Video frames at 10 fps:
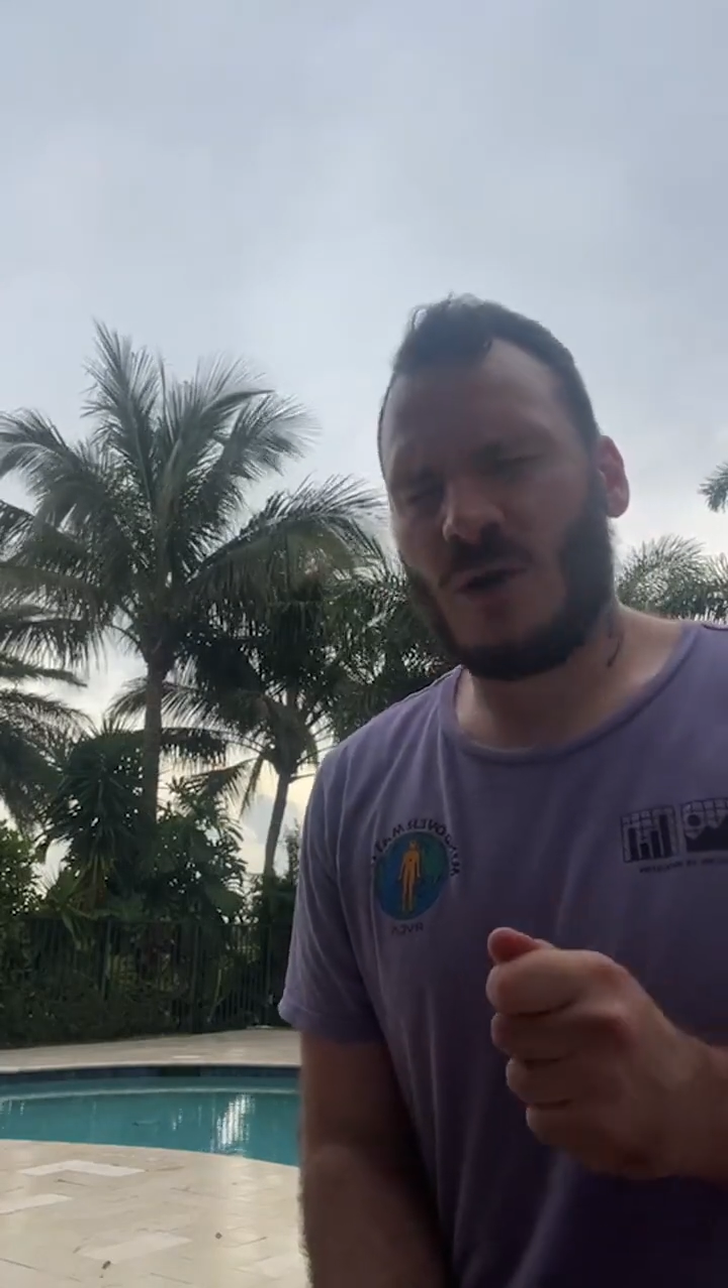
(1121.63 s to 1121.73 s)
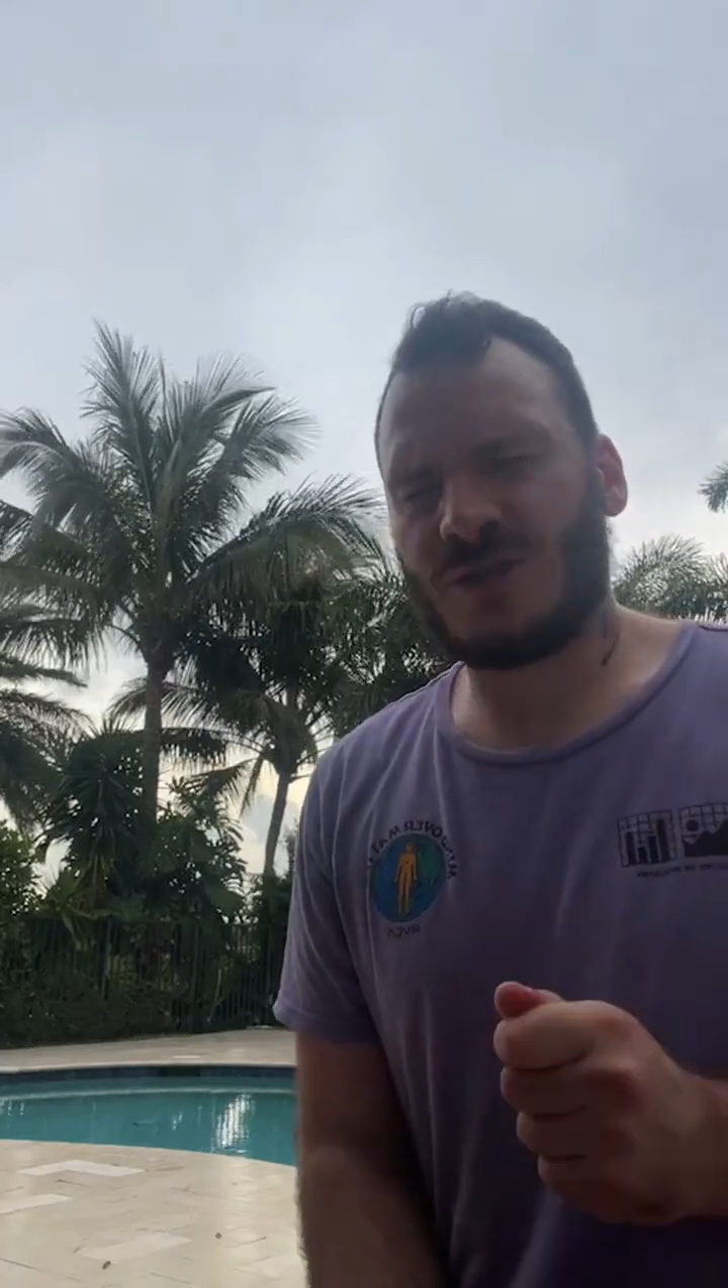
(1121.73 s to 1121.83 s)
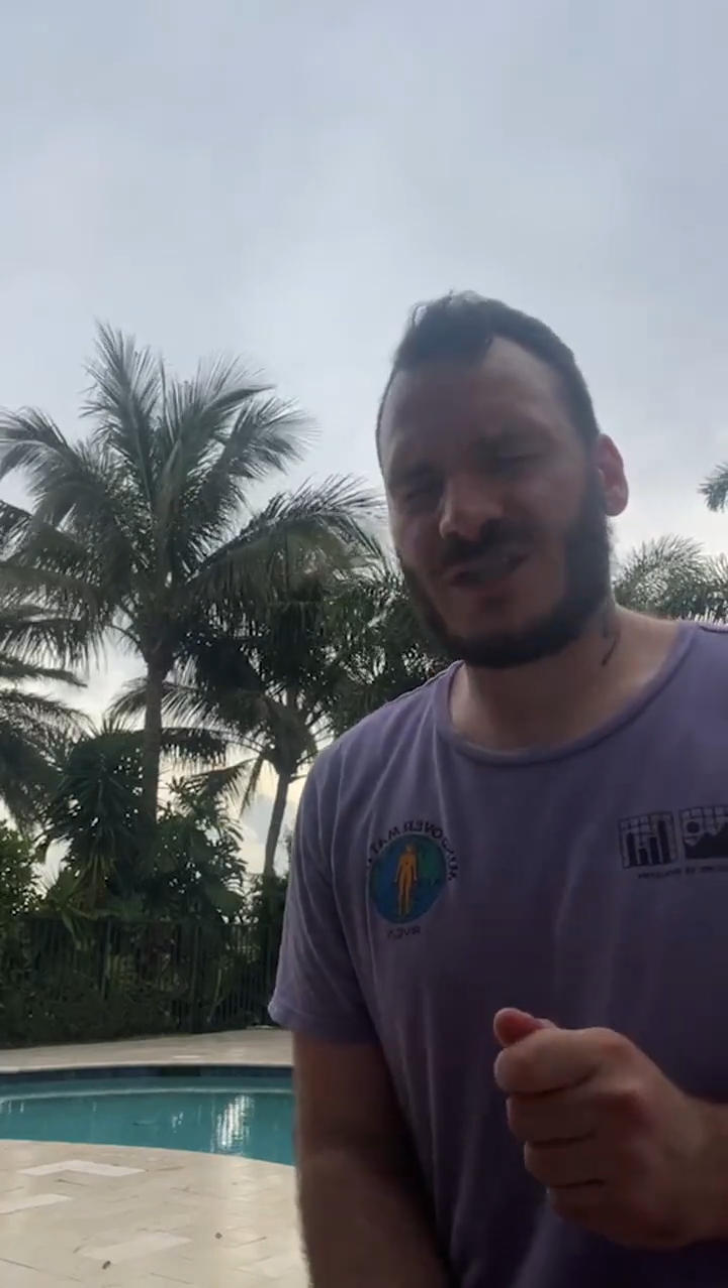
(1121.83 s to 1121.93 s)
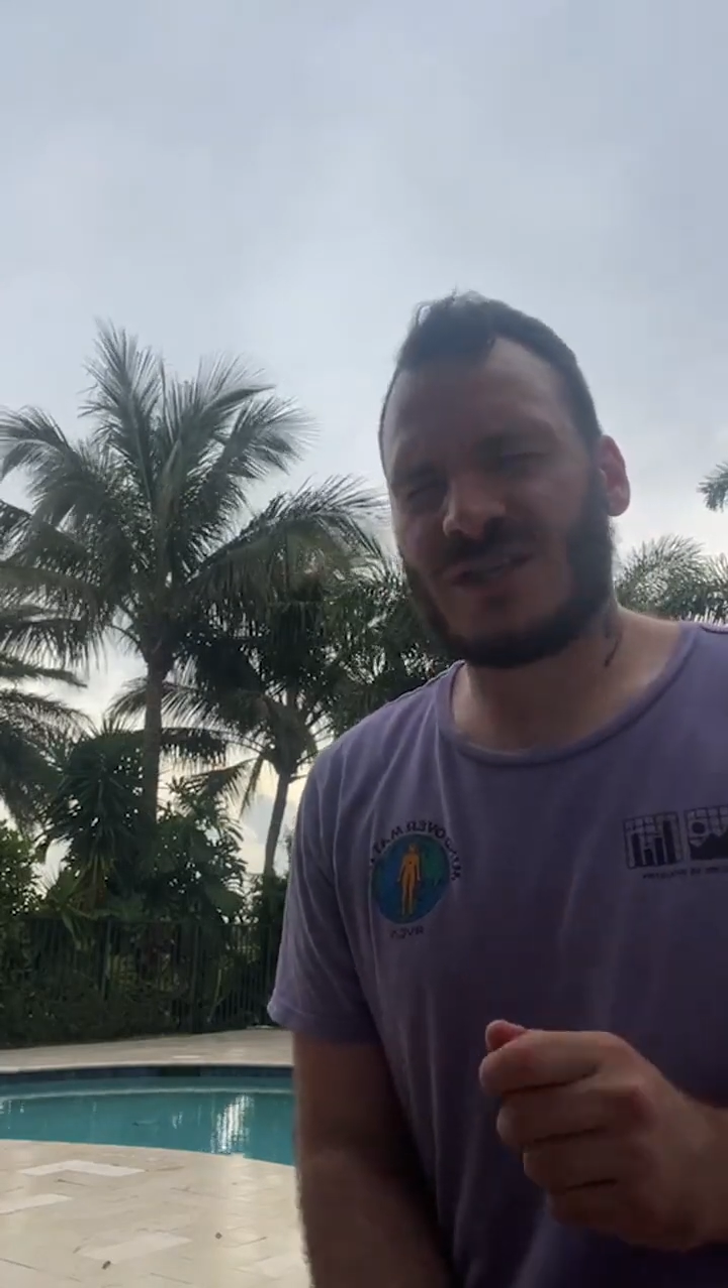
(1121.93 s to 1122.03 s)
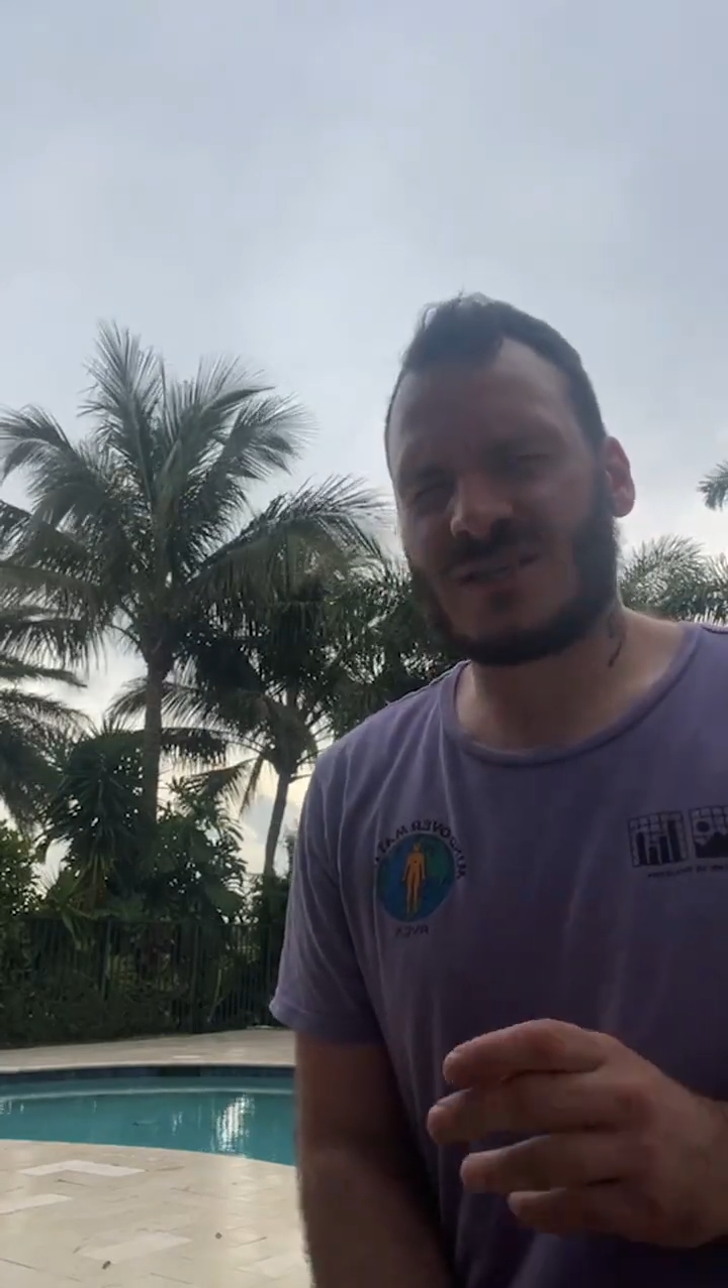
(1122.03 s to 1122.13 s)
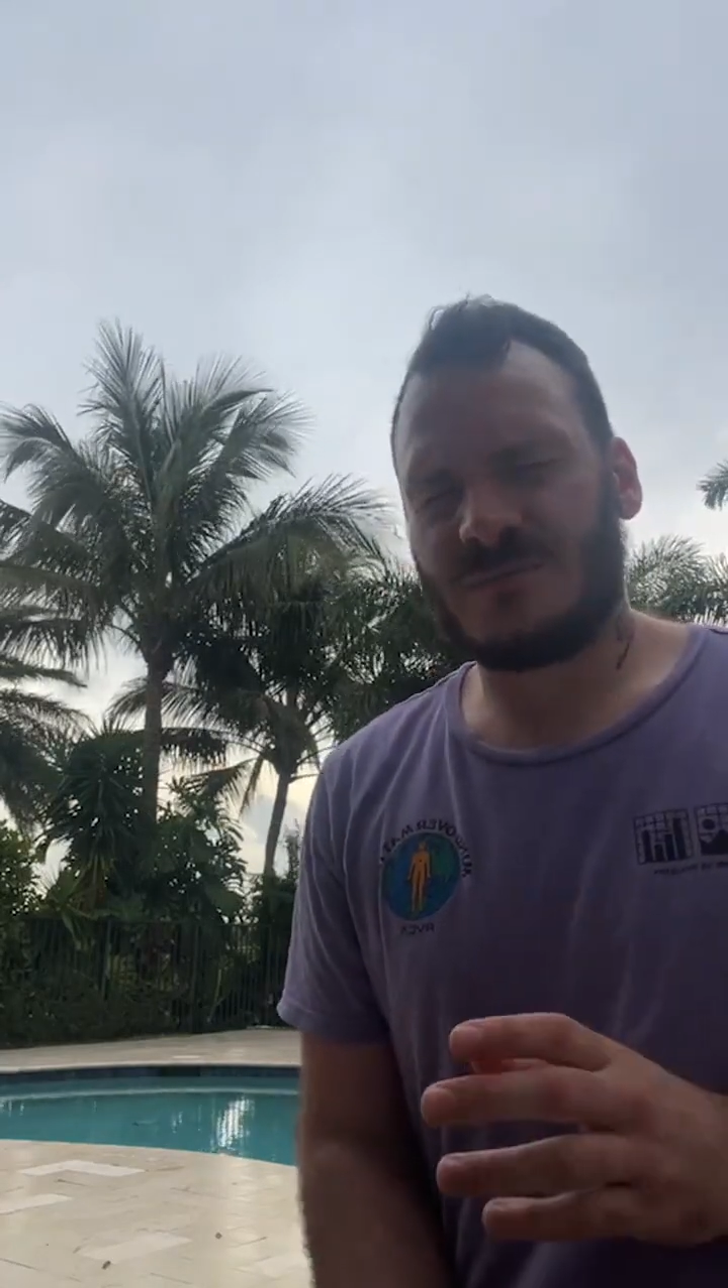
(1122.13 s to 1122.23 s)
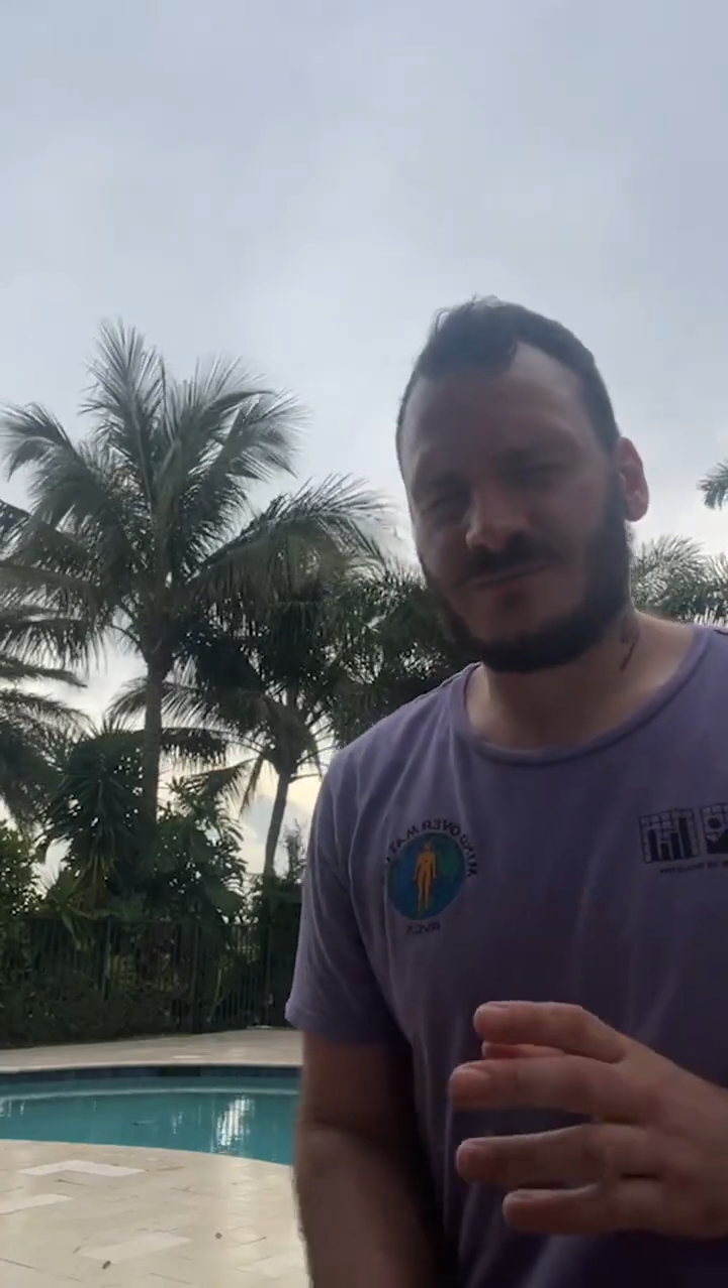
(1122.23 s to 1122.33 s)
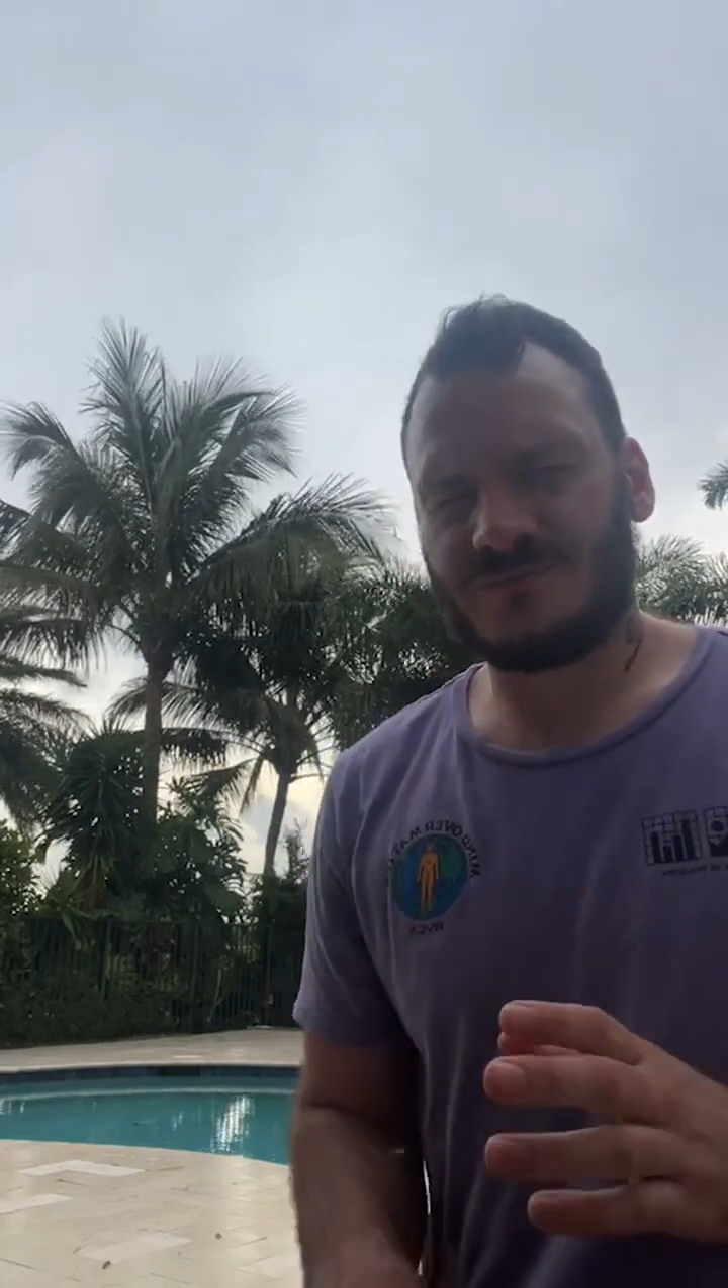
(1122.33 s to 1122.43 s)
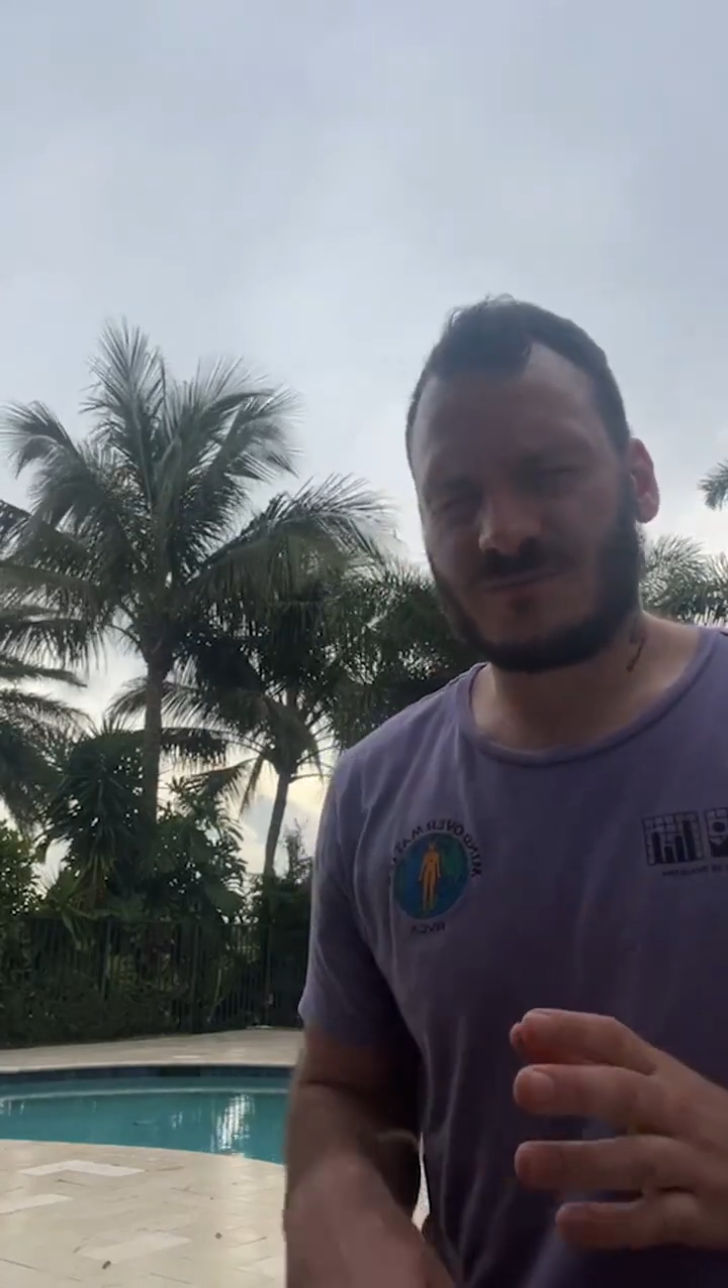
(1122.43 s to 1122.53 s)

oceans